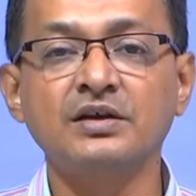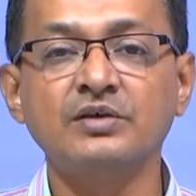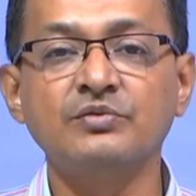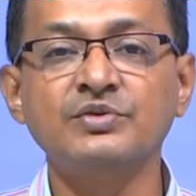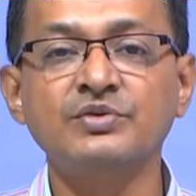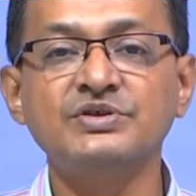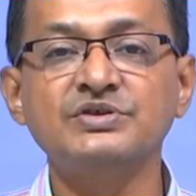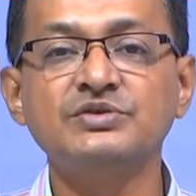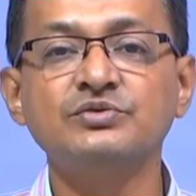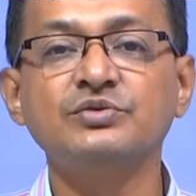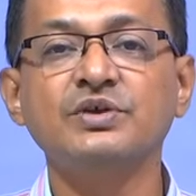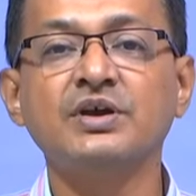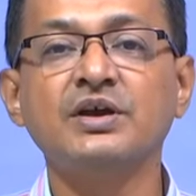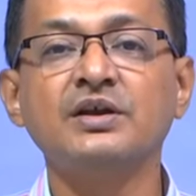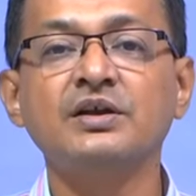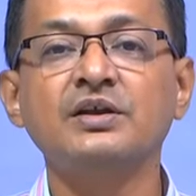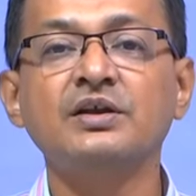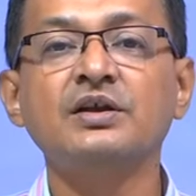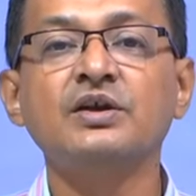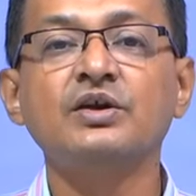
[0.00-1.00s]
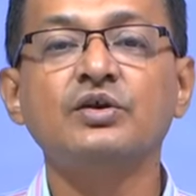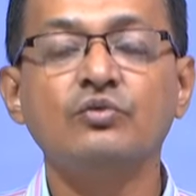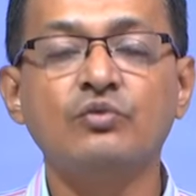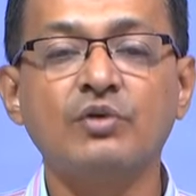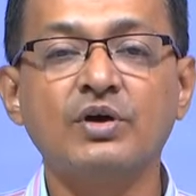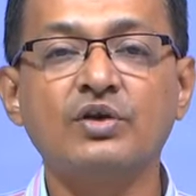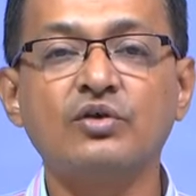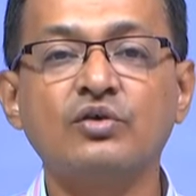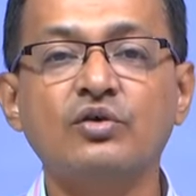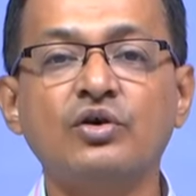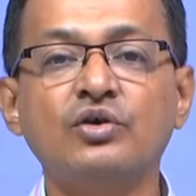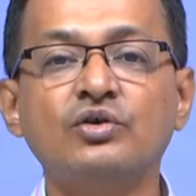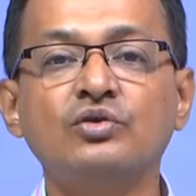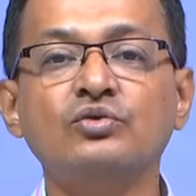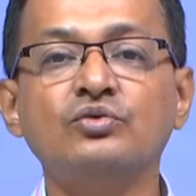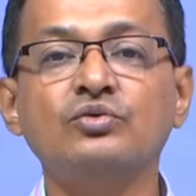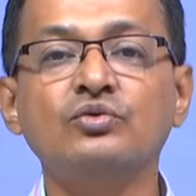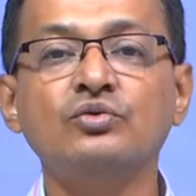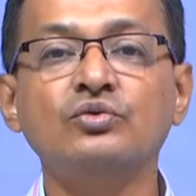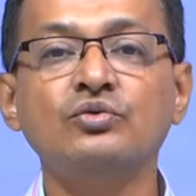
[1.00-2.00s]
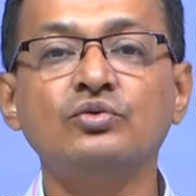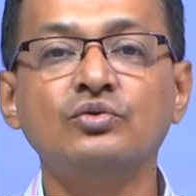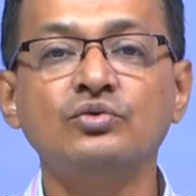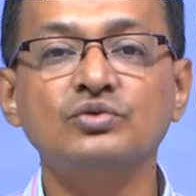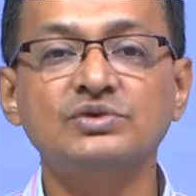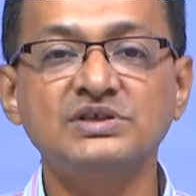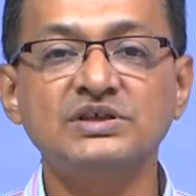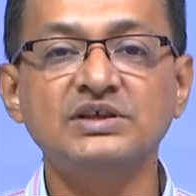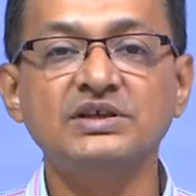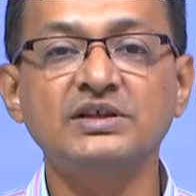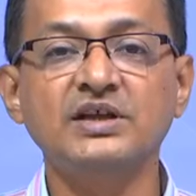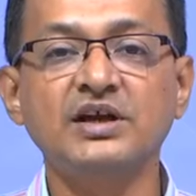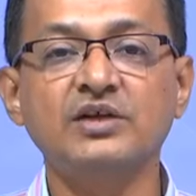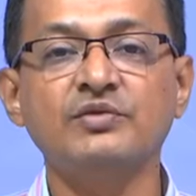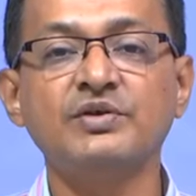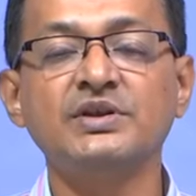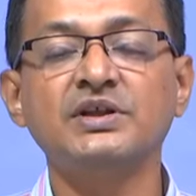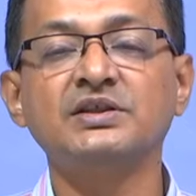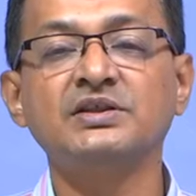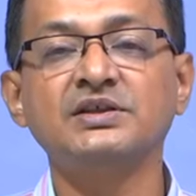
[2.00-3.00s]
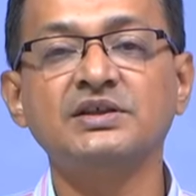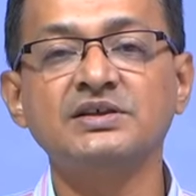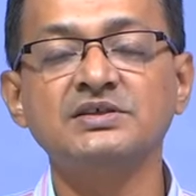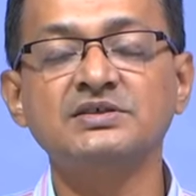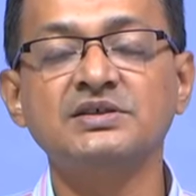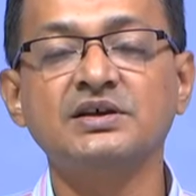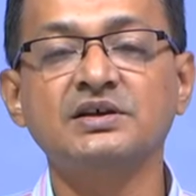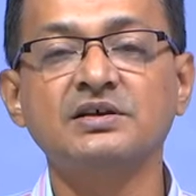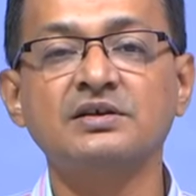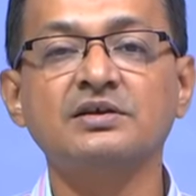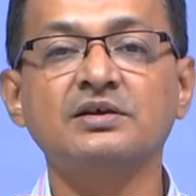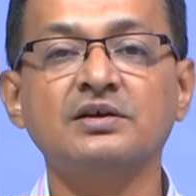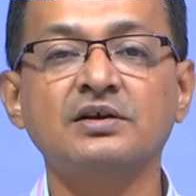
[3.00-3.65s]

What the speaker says: which you can work on to see that whether things are